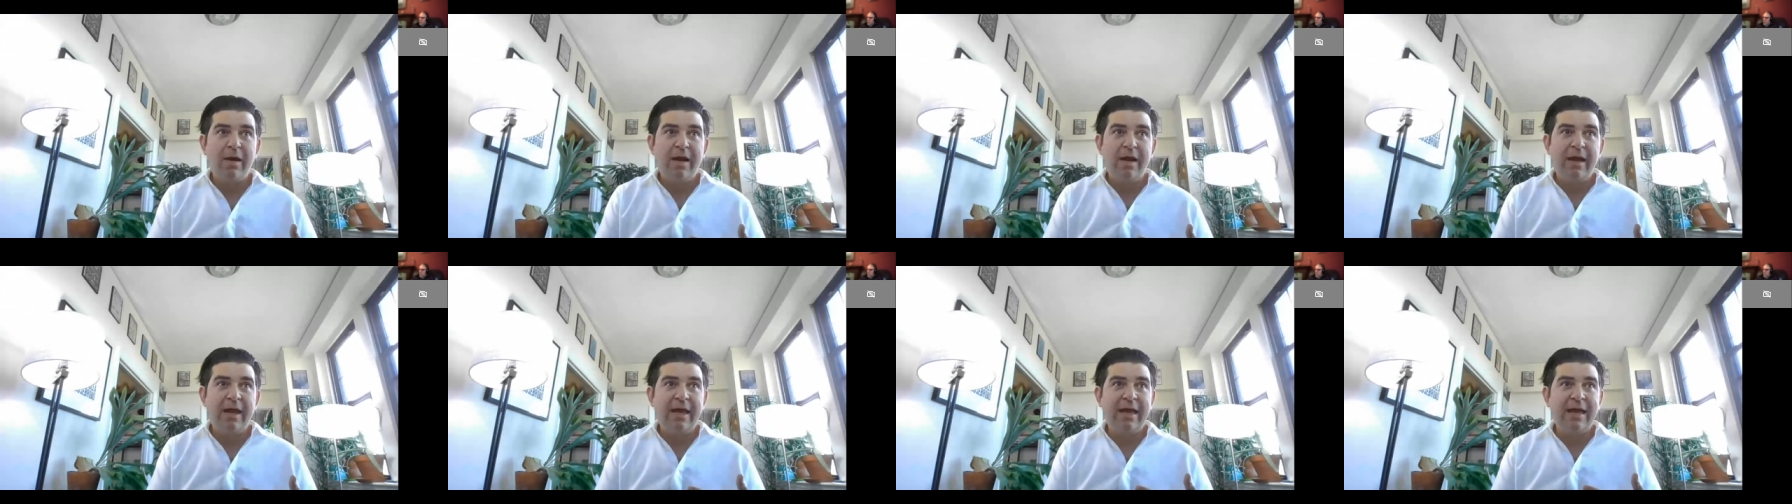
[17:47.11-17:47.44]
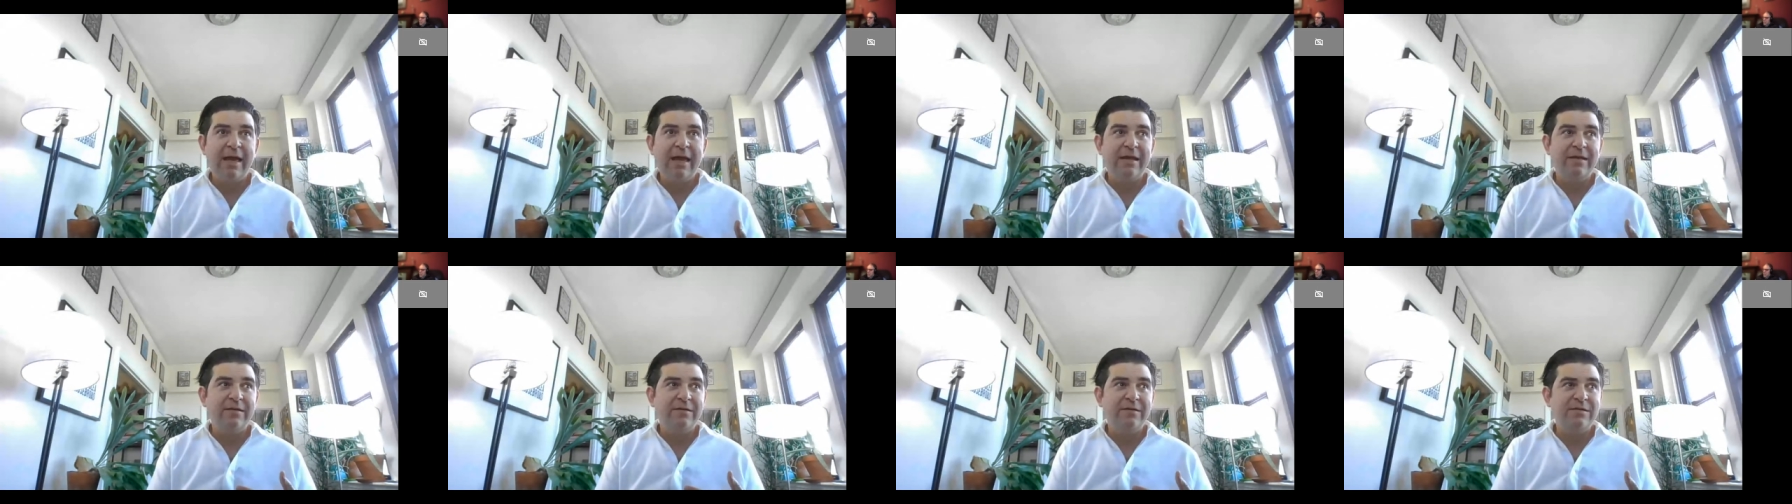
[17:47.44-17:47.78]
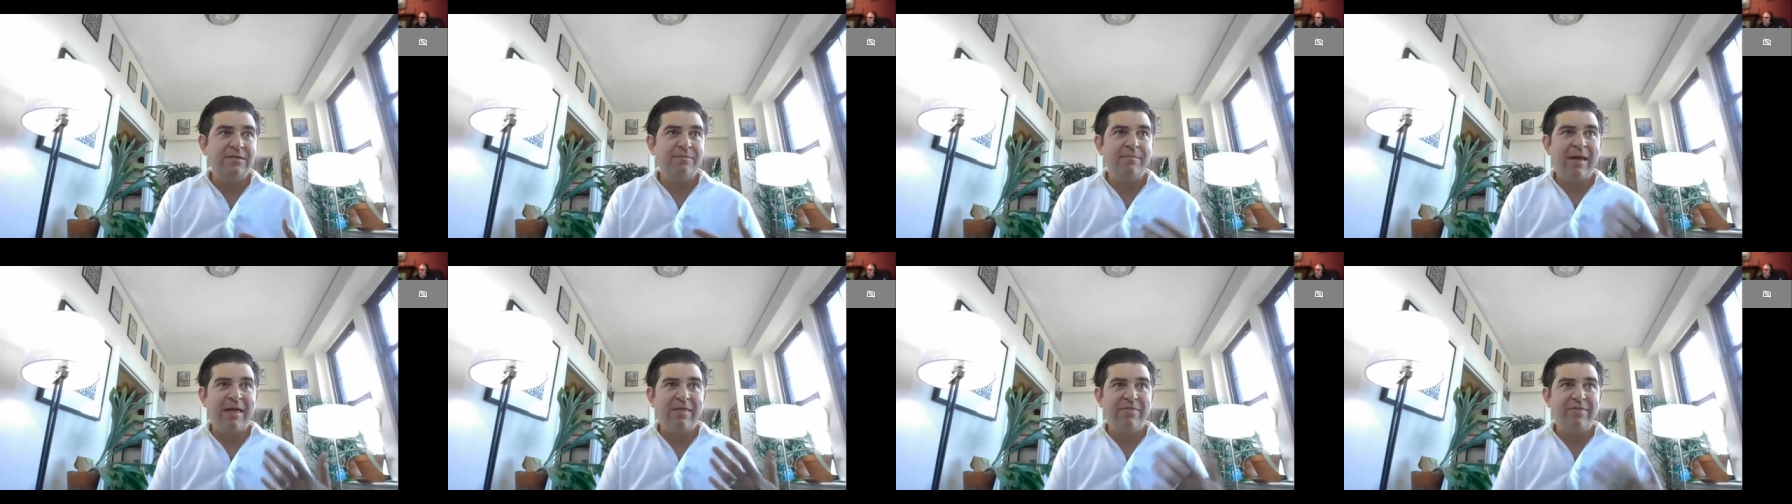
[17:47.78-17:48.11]
and
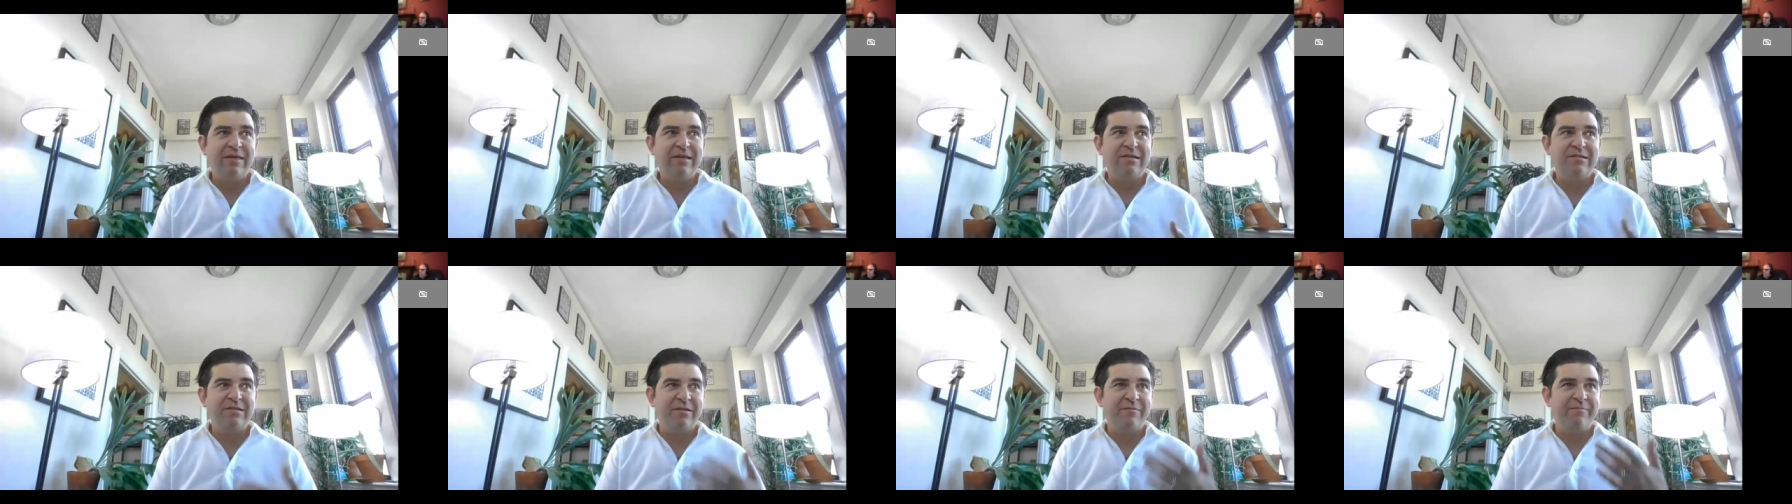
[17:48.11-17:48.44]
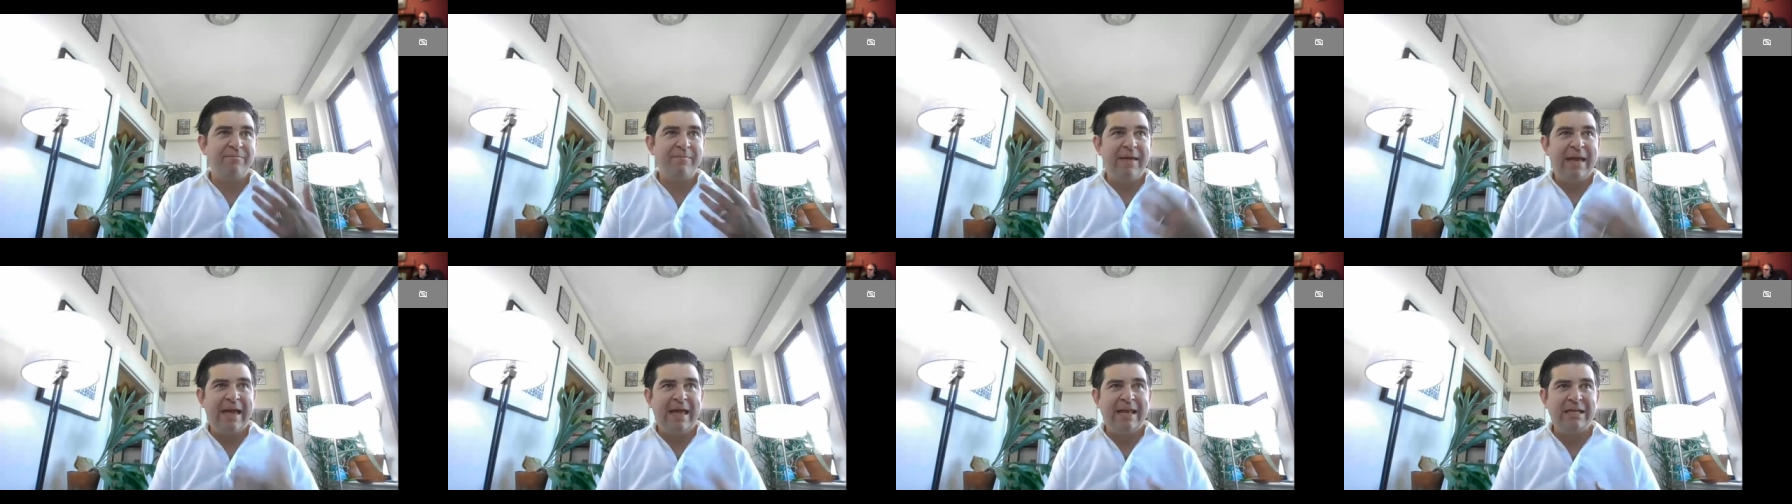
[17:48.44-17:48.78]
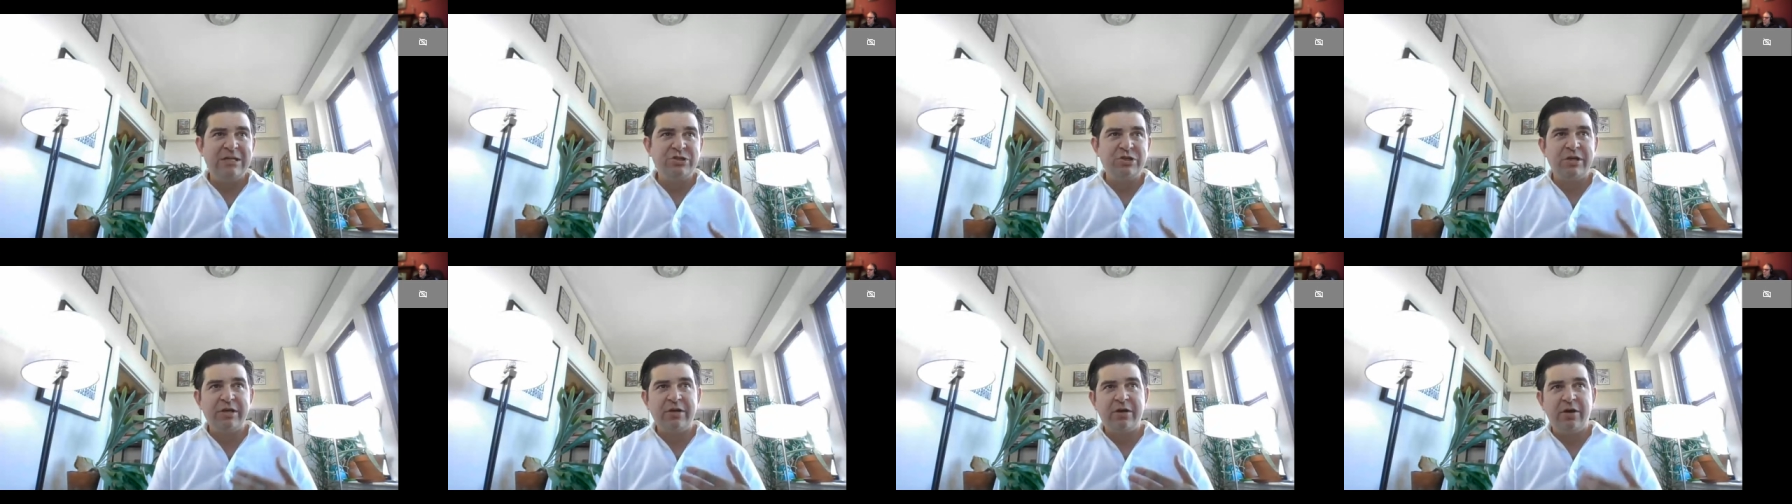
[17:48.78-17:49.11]
methods of
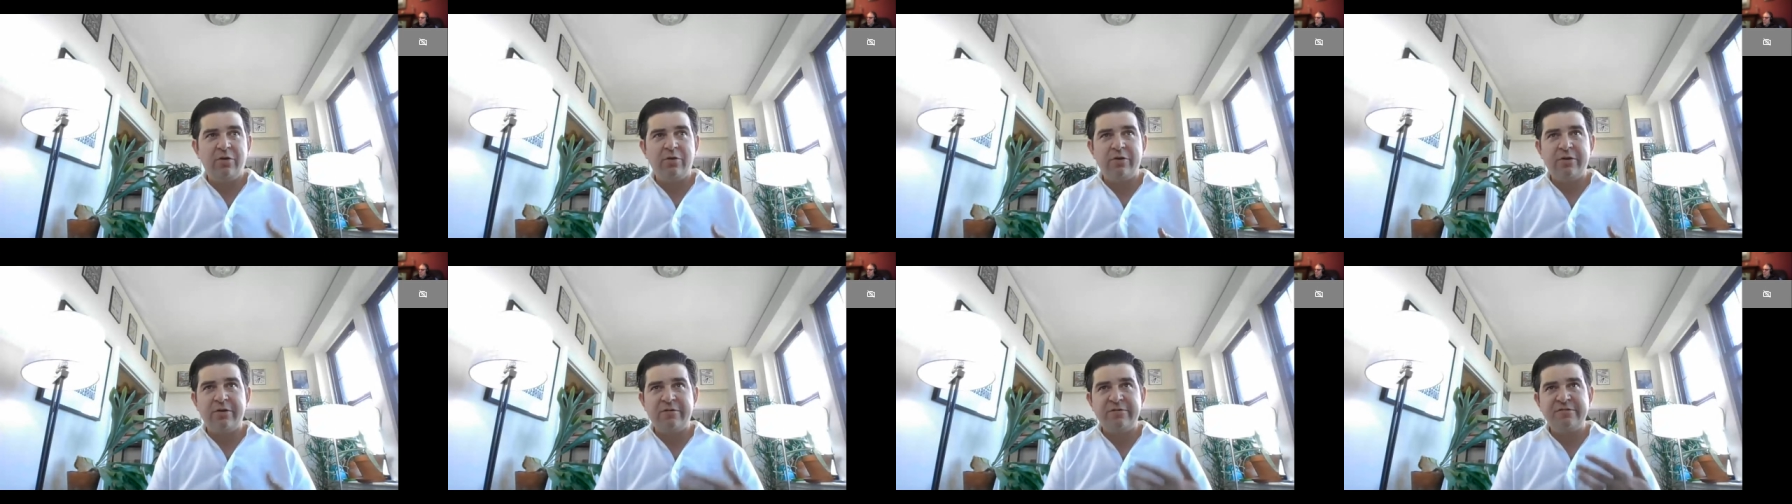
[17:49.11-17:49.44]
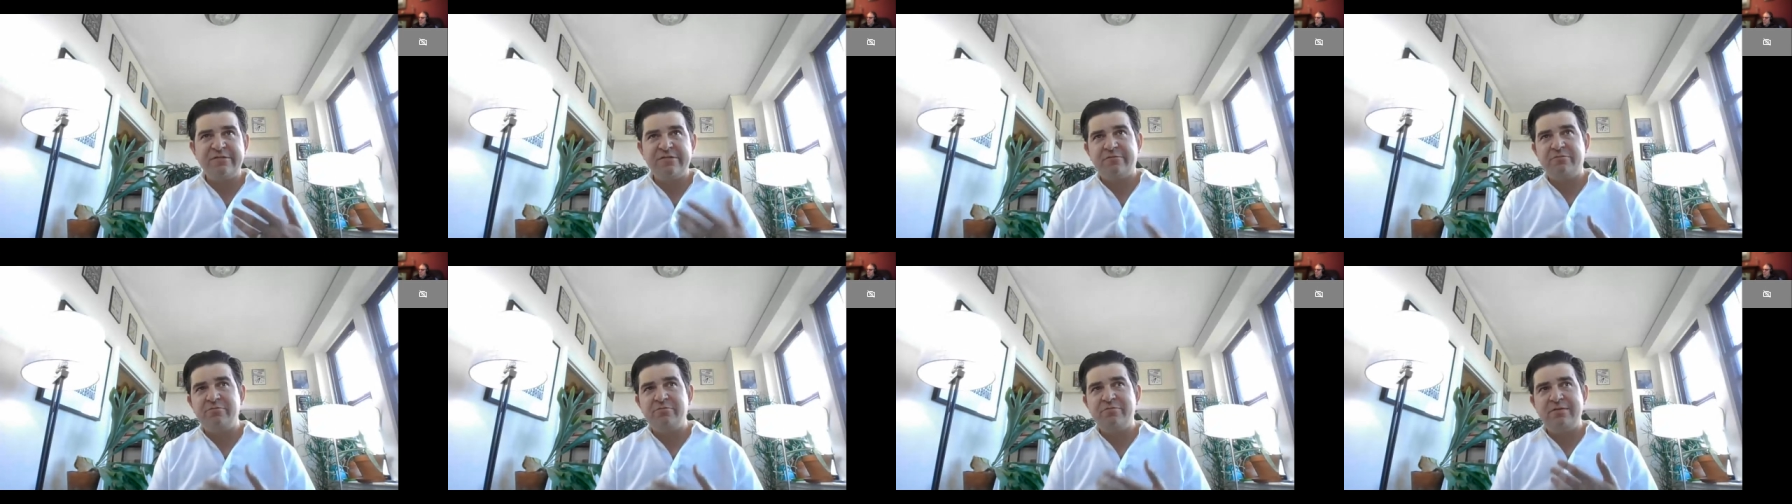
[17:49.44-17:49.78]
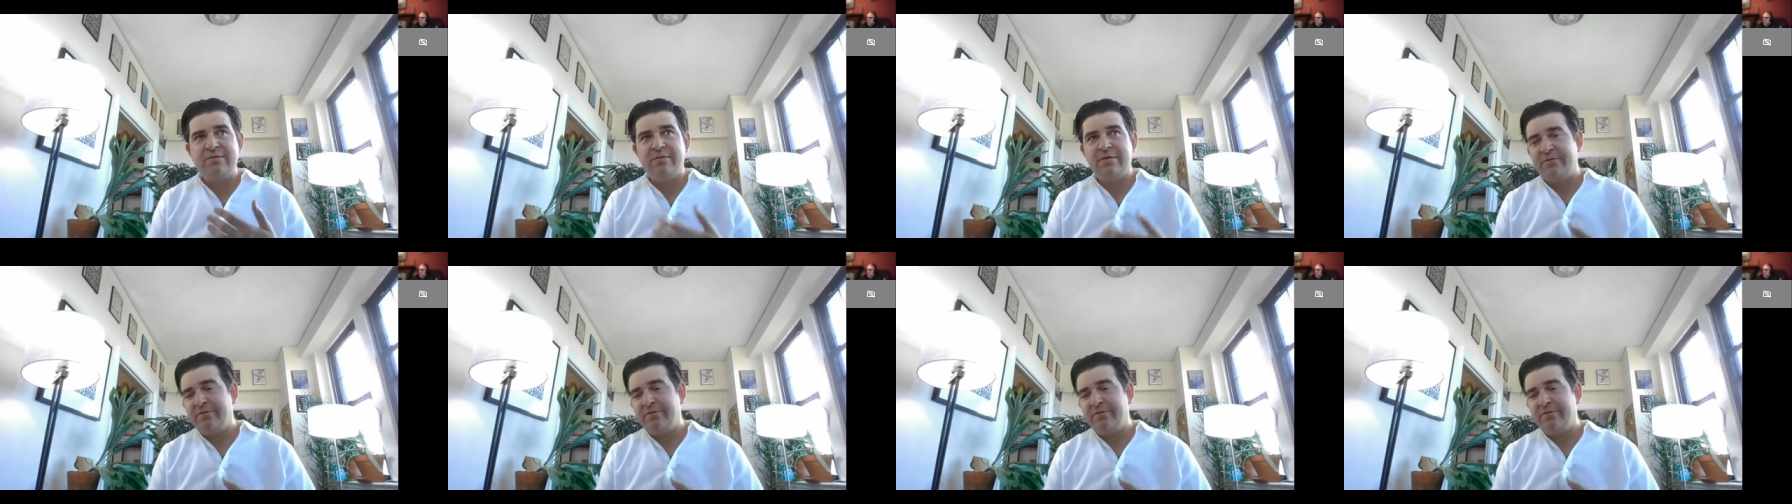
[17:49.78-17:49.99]
managing coders through